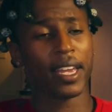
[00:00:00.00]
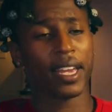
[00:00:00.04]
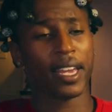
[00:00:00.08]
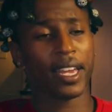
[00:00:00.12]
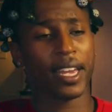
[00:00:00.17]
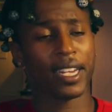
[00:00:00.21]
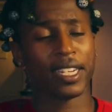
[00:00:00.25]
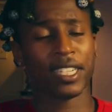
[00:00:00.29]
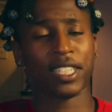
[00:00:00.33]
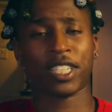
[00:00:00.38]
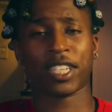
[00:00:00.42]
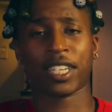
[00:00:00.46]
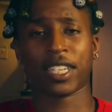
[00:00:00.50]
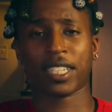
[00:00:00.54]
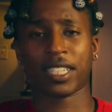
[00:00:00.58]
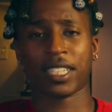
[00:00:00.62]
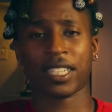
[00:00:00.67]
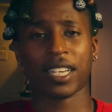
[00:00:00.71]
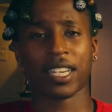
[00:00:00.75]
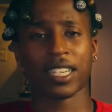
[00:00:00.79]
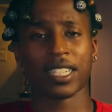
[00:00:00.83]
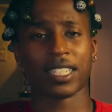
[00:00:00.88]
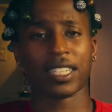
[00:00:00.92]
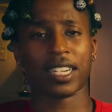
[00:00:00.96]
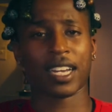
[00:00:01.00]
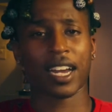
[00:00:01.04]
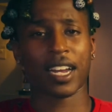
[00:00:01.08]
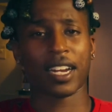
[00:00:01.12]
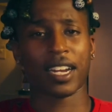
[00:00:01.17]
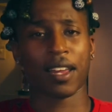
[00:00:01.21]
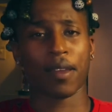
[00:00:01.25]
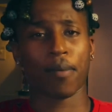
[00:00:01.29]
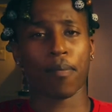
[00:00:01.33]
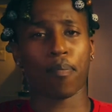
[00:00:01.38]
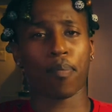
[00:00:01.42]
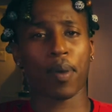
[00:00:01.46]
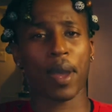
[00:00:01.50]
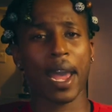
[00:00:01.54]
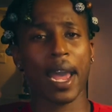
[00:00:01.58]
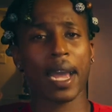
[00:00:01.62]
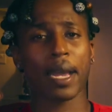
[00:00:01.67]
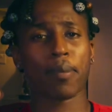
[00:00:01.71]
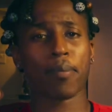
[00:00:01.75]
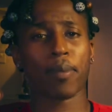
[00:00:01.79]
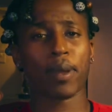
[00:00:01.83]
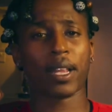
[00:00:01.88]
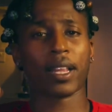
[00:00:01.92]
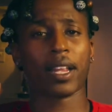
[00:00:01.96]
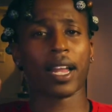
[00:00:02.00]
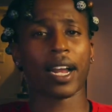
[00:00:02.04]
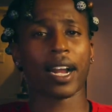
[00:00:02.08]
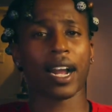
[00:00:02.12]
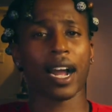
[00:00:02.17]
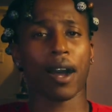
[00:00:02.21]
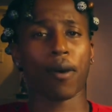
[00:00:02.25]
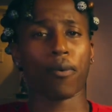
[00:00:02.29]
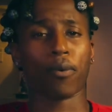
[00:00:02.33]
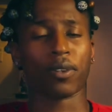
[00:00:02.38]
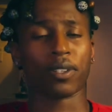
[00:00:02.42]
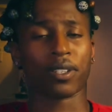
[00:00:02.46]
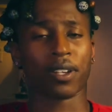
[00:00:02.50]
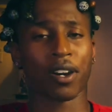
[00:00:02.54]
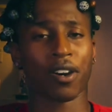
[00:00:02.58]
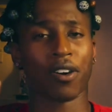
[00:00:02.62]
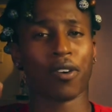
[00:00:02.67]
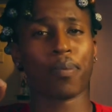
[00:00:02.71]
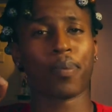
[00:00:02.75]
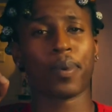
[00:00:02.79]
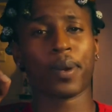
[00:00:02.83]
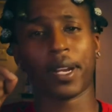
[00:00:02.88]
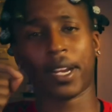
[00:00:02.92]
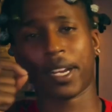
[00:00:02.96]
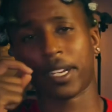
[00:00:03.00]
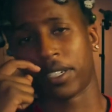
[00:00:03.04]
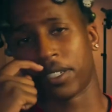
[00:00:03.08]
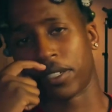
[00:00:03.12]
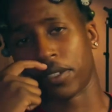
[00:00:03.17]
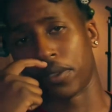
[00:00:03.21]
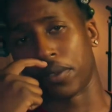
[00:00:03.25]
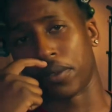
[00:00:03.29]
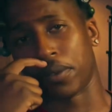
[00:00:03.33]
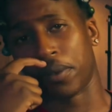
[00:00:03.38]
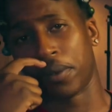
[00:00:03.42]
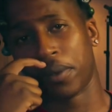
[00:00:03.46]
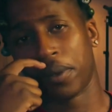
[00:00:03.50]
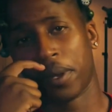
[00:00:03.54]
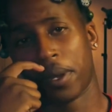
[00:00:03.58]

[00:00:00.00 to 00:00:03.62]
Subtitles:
it just does not impact me like I was hoping it to.